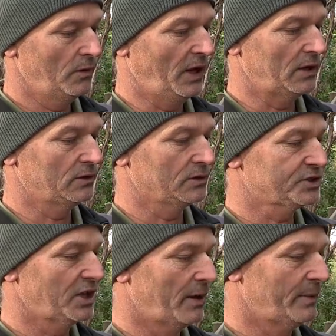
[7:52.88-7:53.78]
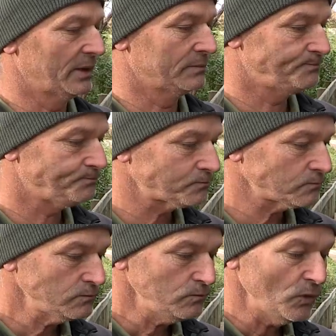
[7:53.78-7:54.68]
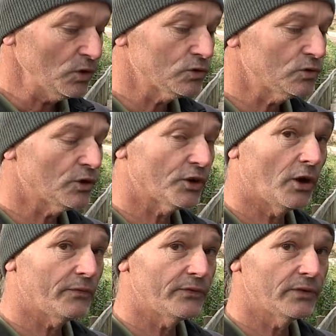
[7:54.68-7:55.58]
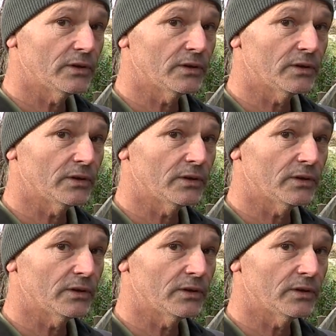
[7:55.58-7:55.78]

that little star button. Took it off